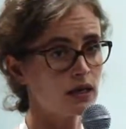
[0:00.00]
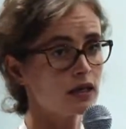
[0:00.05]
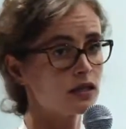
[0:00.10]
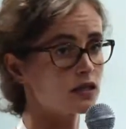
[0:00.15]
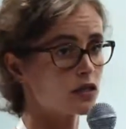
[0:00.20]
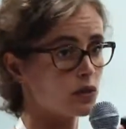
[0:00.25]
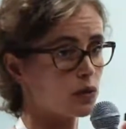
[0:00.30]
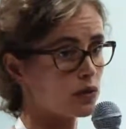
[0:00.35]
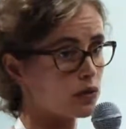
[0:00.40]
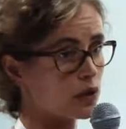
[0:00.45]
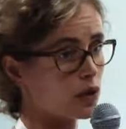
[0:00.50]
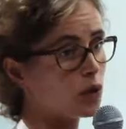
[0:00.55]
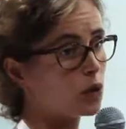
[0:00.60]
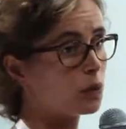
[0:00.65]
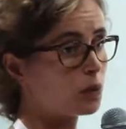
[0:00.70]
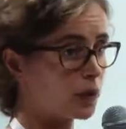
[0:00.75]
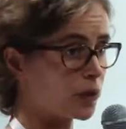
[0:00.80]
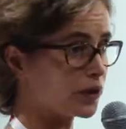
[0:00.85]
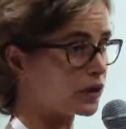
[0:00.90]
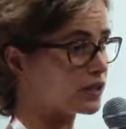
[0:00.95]
So the whole
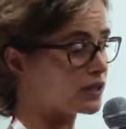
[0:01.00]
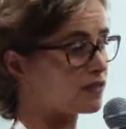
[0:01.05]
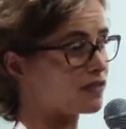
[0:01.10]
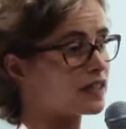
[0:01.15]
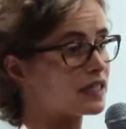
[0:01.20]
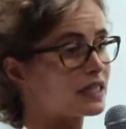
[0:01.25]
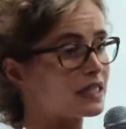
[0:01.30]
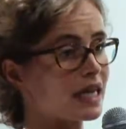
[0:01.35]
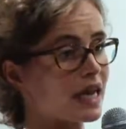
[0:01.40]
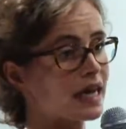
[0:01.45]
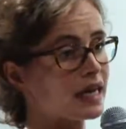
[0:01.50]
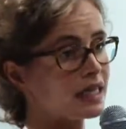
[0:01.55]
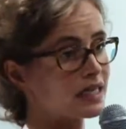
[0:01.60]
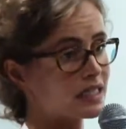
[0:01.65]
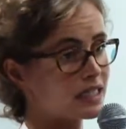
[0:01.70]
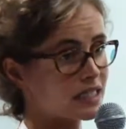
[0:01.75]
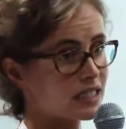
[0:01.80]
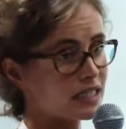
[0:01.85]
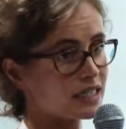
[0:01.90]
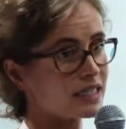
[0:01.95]
point of this slide
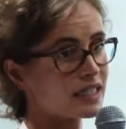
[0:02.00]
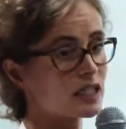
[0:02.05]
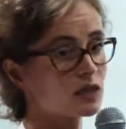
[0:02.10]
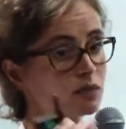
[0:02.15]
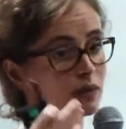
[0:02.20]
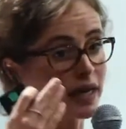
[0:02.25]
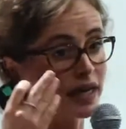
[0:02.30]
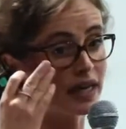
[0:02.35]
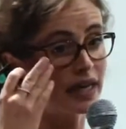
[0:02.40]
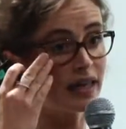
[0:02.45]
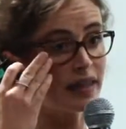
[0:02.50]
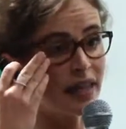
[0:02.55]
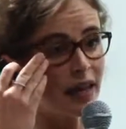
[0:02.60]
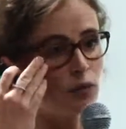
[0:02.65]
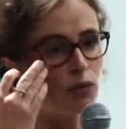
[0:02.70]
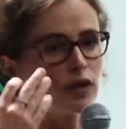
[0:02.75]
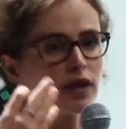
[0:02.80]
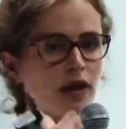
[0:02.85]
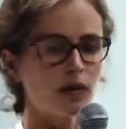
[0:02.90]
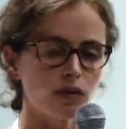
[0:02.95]
is just explaining
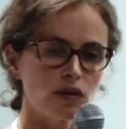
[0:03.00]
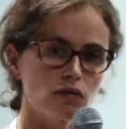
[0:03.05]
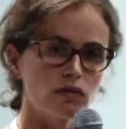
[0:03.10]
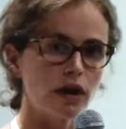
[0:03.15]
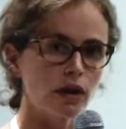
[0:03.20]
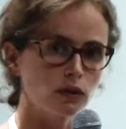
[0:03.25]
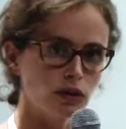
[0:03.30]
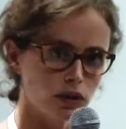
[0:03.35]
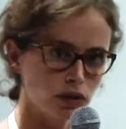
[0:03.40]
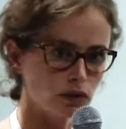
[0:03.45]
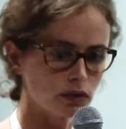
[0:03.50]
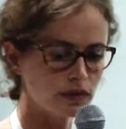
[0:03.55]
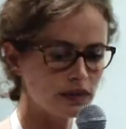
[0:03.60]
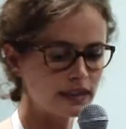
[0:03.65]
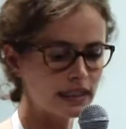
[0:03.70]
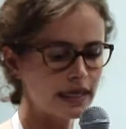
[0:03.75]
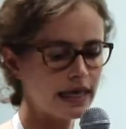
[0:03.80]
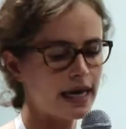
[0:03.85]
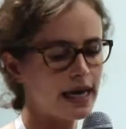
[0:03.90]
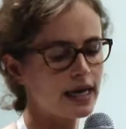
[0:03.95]
that without the right tools,
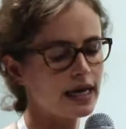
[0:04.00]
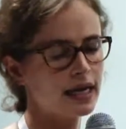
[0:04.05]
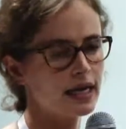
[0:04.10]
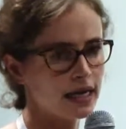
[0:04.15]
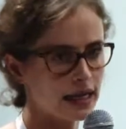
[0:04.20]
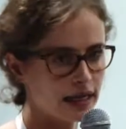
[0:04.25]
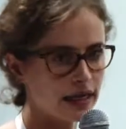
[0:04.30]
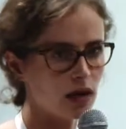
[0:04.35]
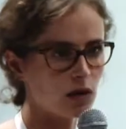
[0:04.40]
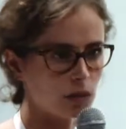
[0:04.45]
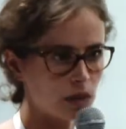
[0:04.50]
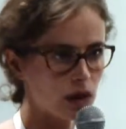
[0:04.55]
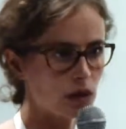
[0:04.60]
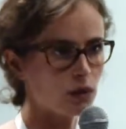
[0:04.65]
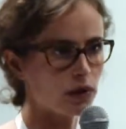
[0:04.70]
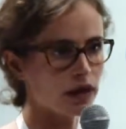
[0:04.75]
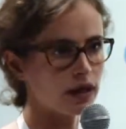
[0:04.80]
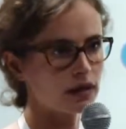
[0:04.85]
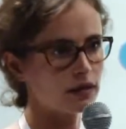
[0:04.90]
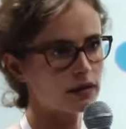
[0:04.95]
again, it can be
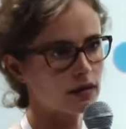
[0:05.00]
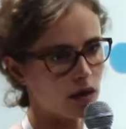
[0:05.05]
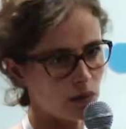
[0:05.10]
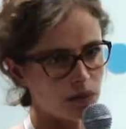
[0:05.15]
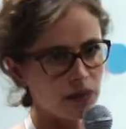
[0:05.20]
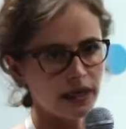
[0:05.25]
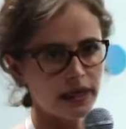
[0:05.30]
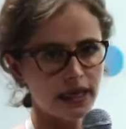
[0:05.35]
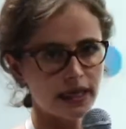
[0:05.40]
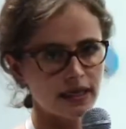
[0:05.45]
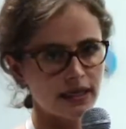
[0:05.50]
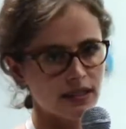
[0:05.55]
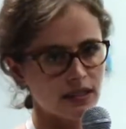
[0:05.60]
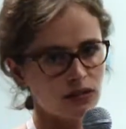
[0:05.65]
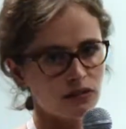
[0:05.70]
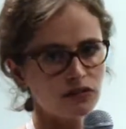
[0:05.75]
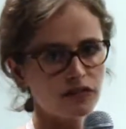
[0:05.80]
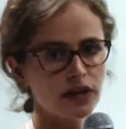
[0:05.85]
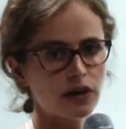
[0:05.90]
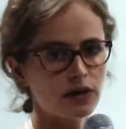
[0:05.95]
quite complicated
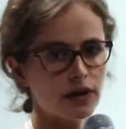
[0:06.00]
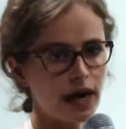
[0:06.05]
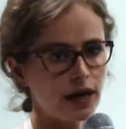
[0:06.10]
to figure